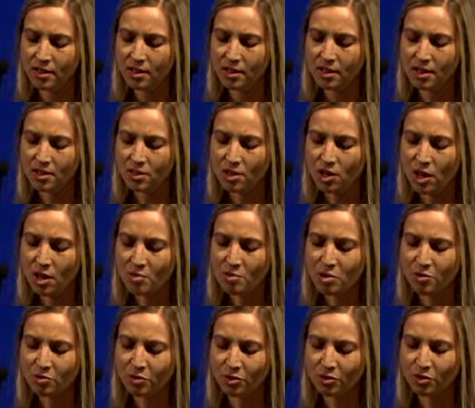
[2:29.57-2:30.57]
that times
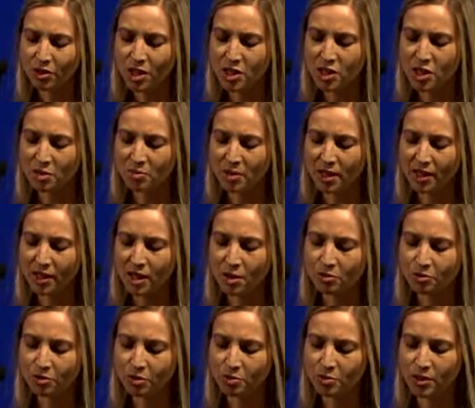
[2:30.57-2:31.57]
of refreshing may come
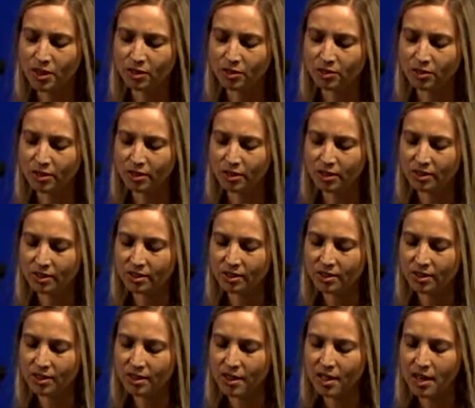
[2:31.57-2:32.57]
from the Lord,
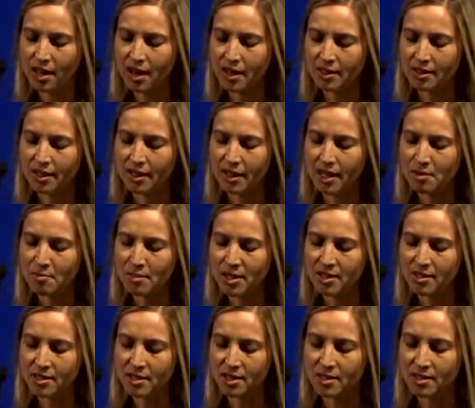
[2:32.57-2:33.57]
and that he may
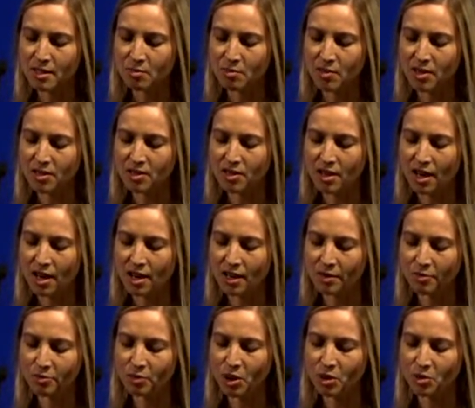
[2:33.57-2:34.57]
send the Messiah
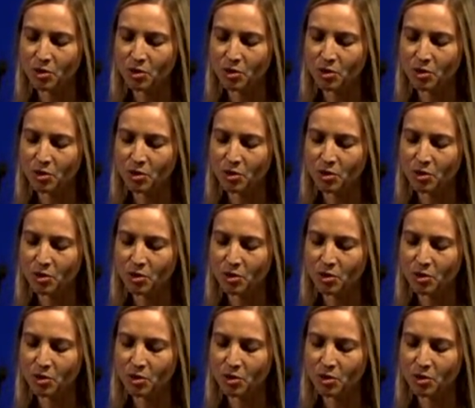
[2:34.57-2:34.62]
who